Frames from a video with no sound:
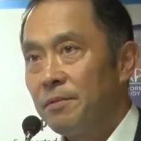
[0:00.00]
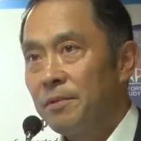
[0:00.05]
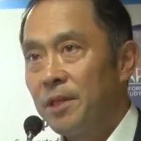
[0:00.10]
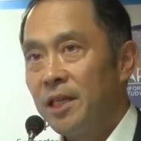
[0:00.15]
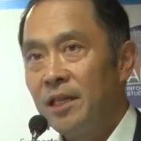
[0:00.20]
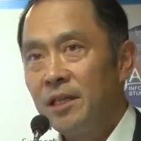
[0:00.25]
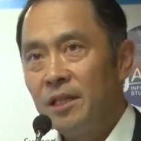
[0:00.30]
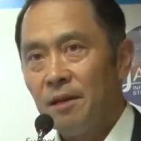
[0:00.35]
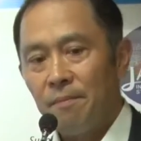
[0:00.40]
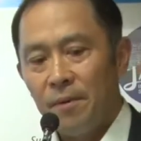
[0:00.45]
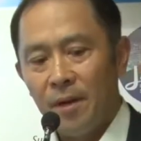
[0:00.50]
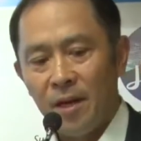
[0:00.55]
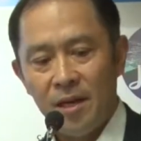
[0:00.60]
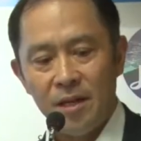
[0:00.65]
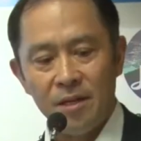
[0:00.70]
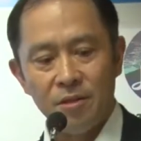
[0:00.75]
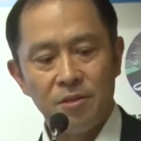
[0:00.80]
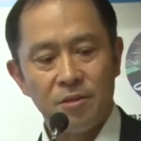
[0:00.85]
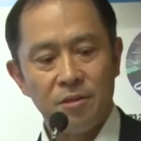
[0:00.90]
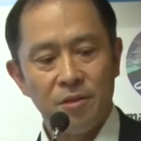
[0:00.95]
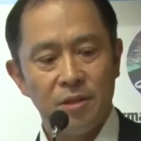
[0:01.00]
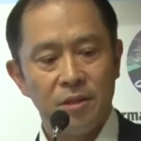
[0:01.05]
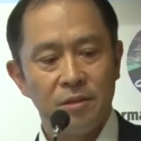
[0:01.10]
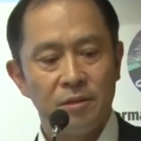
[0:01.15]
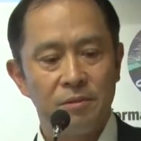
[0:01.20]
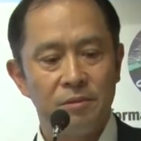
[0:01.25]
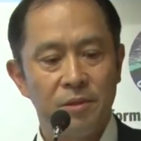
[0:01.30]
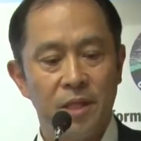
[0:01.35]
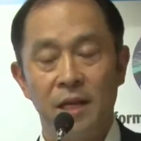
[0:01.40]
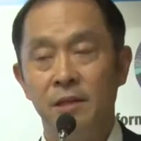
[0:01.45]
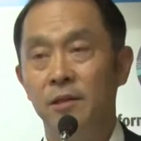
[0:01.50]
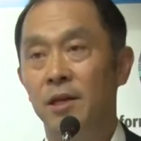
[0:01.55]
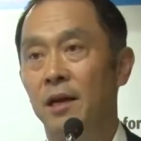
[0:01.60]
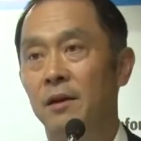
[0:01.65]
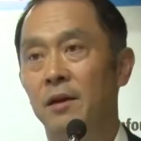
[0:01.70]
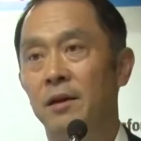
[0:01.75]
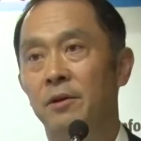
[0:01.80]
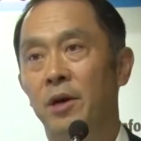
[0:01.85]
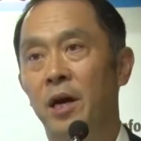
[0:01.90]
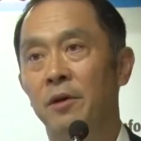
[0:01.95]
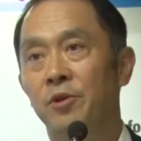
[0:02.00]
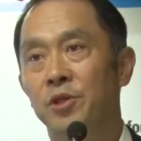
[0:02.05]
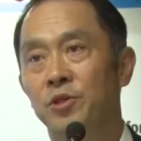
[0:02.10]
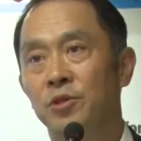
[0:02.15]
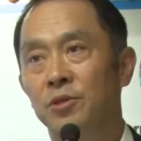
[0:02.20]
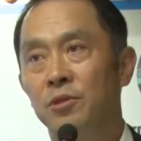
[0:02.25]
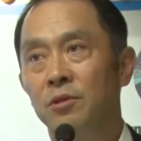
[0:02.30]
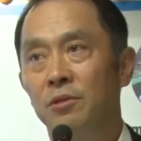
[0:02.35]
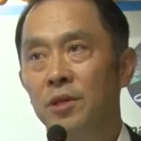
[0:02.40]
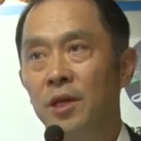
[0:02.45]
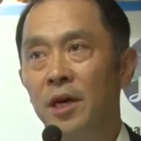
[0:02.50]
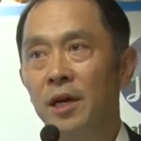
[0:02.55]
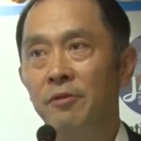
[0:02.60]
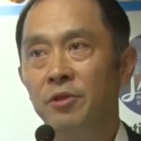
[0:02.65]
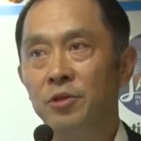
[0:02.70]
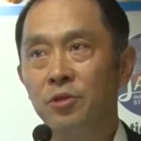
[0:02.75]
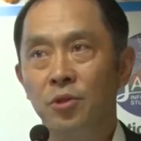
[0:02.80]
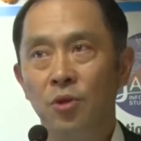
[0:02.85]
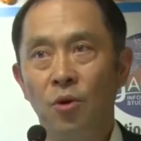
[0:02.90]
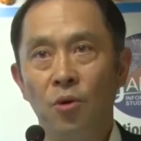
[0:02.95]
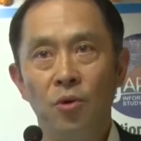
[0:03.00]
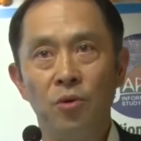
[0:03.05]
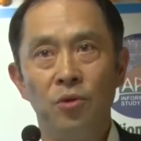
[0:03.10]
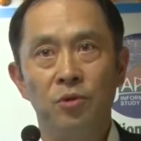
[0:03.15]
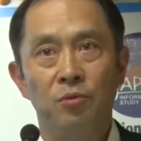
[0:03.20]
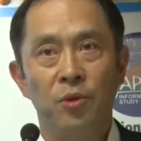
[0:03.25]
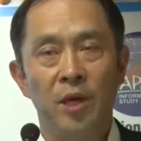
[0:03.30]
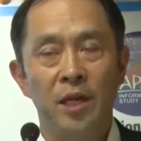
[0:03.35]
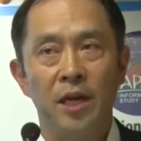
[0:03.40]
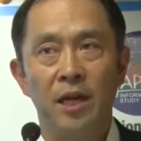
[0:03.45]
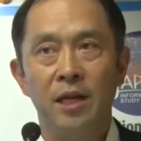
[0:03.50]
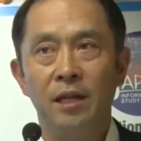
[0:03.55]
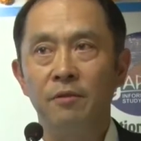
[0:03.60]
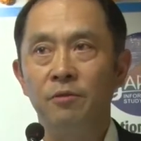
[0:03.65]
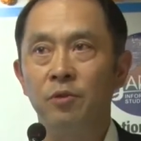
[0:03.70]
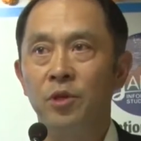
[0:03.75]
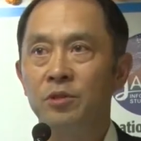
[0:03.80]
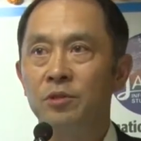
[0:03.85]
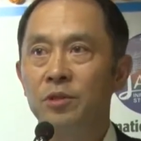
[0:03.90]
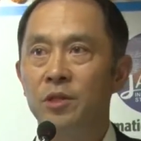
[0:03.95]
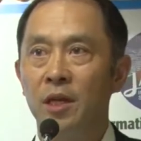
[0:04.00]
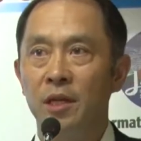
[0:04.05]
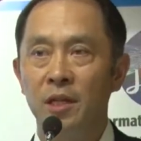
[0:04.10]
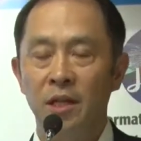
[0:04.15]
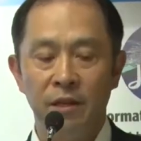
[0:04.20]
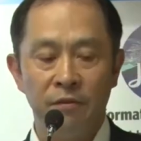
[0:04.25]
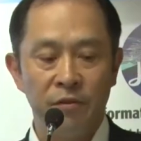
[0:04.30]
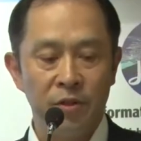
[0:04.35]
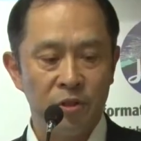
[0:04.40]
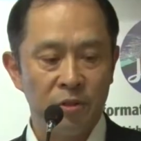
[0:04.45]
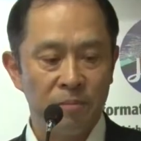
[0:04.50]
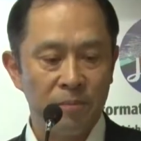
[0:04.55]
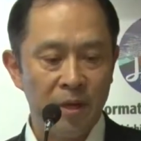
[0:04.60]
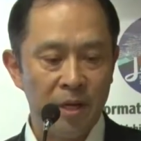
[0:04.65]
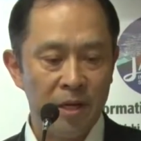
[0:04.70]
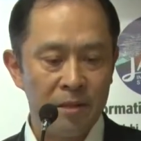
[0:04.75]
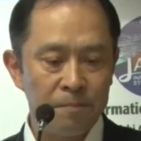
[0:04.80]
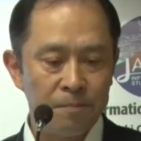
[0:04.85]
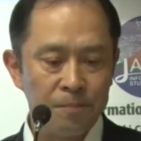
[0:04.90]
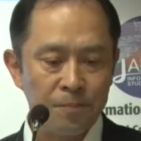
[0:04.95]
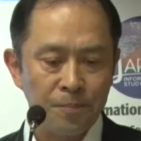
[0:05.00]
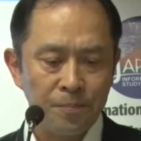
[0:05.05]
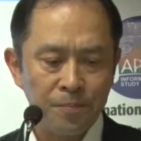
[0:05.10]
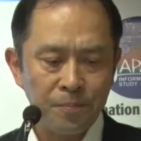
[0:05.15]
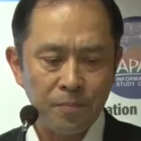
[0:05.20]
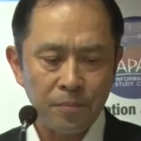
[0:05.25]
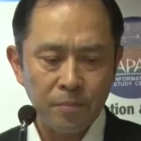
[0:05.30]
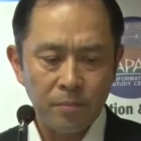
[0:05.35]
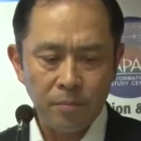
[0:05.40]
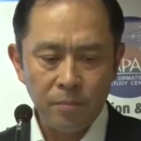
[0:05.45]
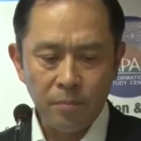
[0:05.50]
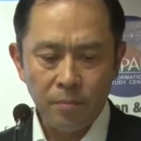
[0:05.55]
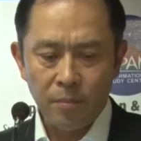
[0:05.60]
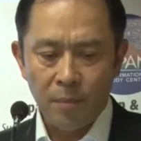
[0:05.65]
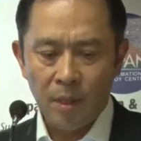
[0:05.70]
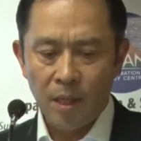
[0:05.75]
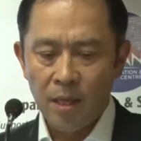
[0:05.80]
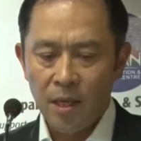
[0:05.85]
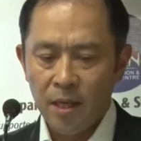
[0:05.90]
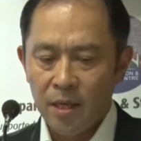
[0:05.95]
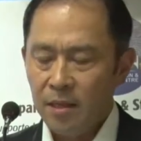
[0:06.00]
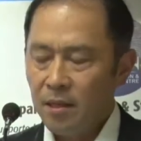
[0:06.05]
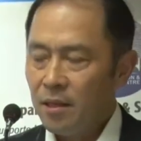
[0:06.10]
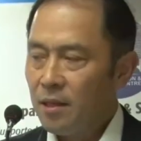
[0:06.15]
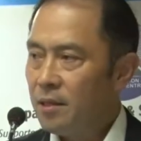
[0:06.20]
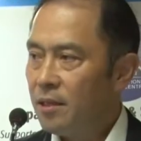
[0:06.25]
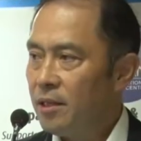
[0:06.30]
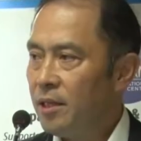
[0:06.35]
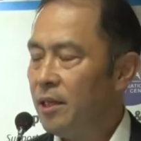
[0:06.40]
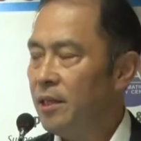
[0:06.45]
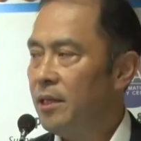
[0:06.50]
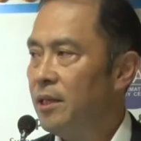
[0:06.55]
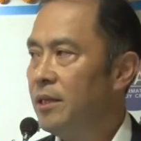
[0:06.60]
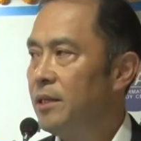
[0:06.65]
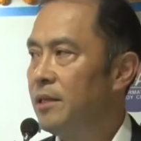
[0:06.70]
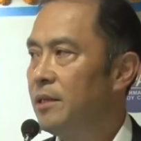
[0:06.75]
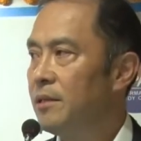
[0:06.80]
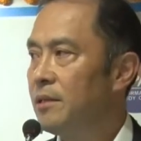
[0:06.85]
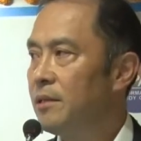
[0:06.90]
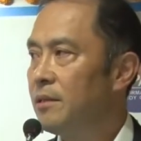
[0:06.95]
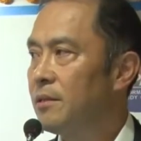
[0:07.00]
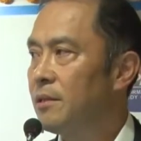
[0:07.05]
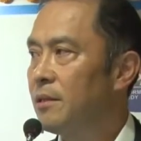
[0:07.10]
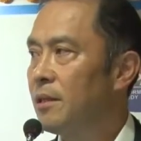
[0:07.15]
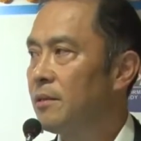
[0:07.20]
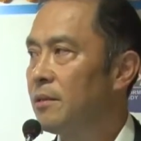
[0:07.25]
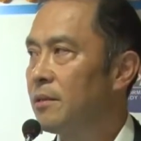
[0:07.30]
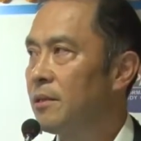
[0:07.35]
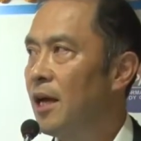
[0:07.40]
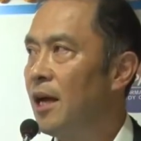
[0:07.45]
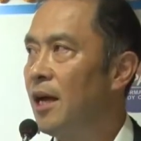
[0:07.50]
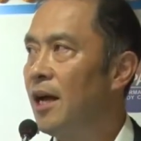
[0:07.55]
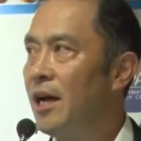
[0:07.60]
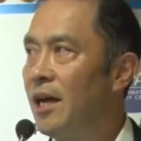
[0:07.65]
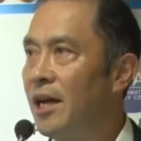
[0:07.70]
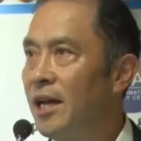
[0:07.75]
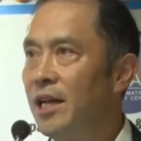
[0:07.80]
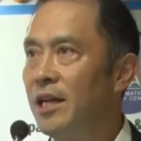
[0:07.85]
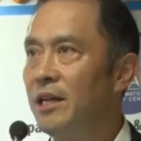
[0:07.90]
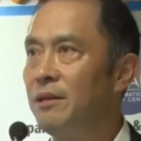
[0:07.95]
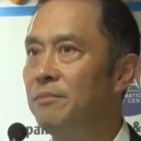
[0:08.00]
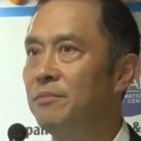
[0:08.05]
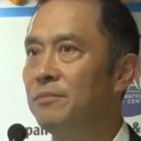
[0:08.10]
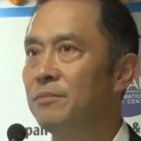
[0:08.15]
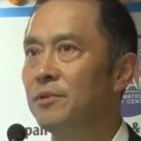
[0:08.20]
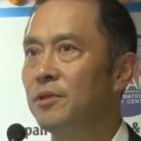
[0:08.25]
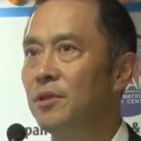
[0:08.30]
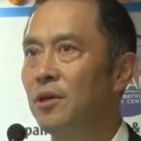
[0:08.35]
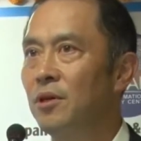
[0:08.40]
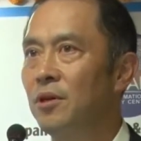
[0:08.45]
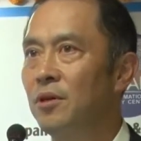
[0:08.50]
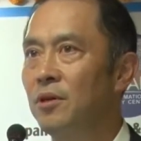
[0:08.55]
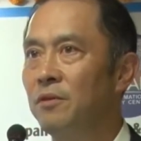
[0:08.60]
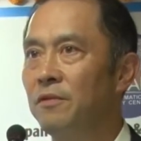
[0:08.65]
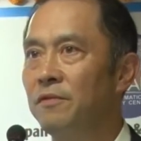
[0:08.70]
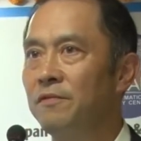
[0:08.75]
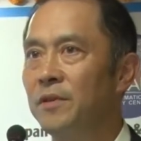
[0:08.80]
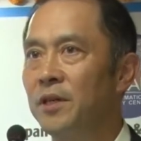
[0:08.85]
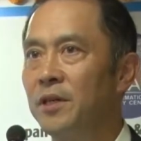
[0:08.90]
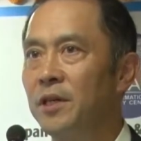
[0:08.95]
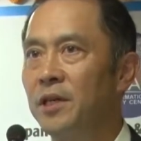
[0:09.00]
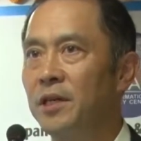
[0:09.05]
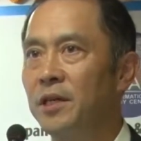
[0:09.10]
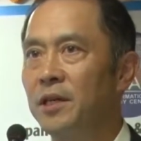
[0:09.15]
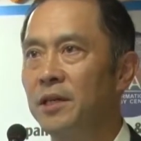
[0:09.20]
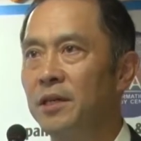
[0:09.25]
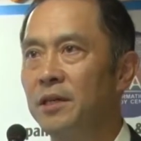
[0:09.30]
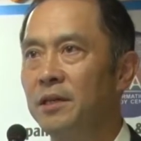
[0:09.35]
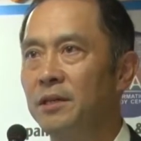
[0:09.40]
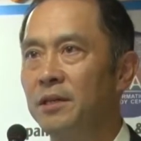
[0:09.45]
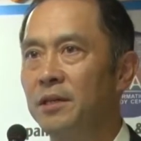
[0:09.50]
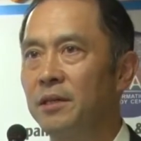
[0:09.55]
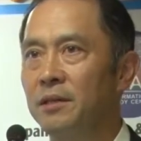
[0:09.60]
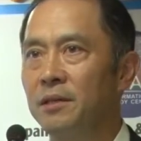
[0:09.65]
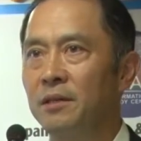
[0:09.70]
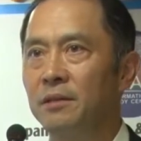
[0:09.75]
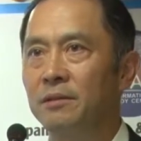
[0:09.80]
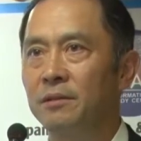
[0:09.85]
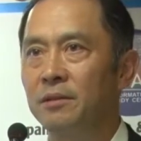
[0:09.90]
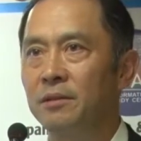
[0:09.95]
In the past, and I, was, I was told when I was uh, leaving Japan, the time of uh,